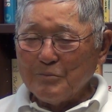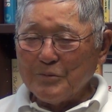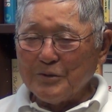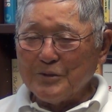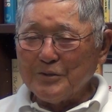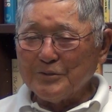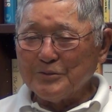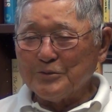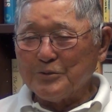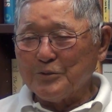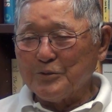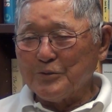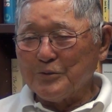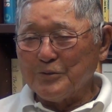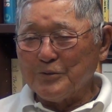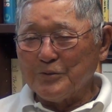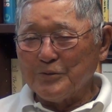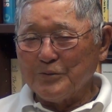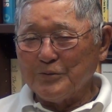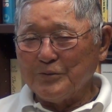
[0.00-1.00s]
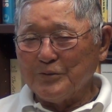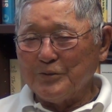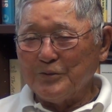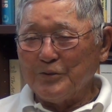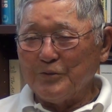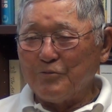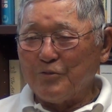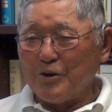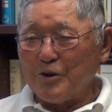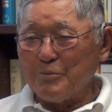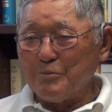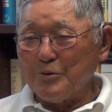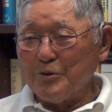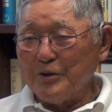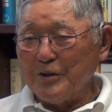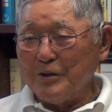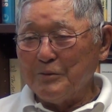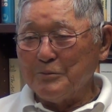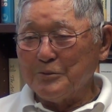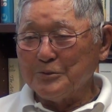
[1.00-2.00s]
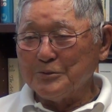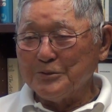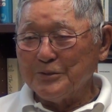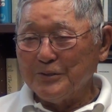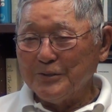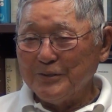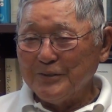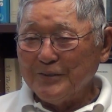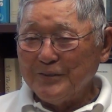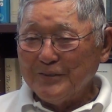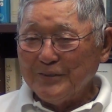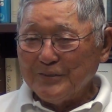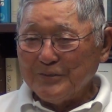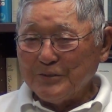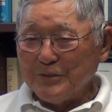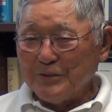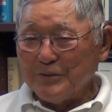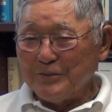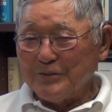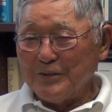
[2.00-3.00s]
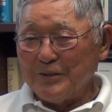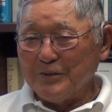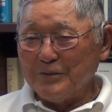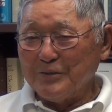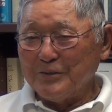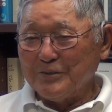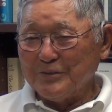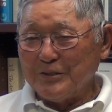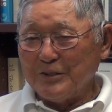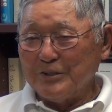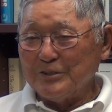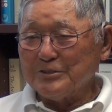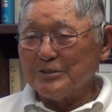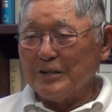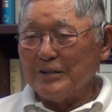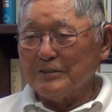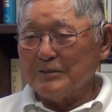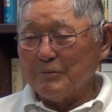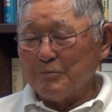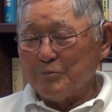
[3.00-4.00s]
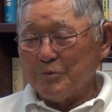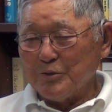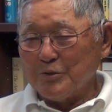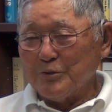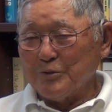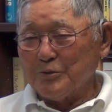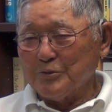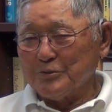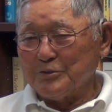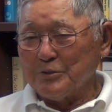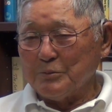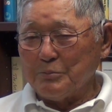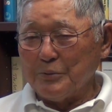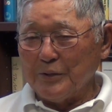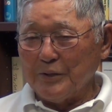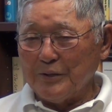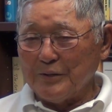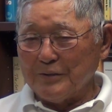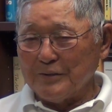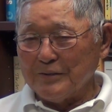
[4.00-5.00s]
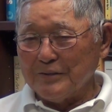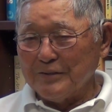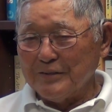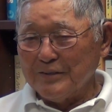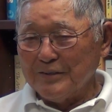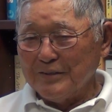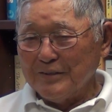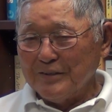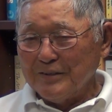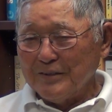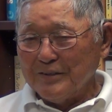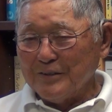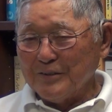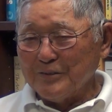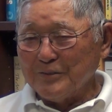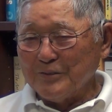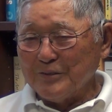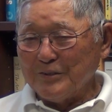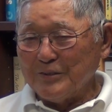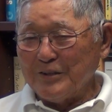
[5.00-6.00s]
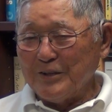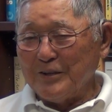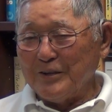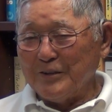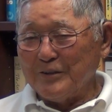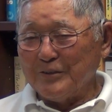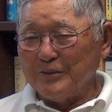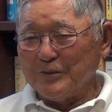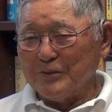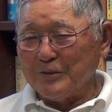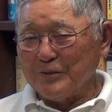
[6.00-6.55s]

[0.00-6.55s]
because the farmer neighbors, they signed up to go to Japan, and they had